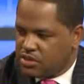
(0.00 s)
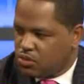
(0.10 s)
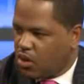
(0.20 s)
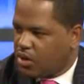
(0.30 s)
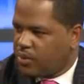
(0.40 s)
his
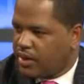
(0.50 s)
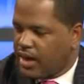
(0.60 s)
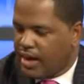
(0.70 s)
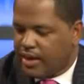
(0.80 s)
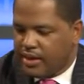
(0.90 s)
walk with
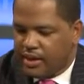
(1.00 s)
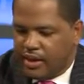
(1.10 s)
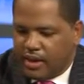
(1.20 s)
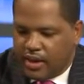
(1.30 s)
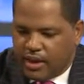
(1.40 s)
God.
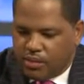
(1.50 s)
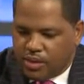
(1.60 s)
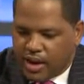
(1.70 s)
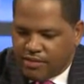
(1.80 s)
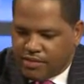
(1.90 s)
And
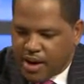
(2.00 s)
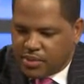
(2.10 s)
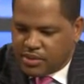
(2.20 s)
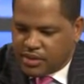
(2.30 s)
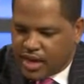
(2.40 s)
what I
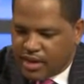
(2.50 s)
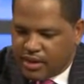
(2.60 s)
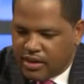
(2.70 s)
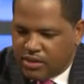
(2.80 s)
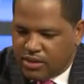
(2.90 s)
found is that
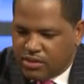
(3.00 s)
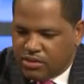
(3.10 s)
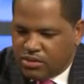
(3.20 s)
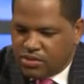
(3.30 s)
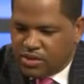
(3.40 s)

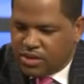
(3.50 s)
you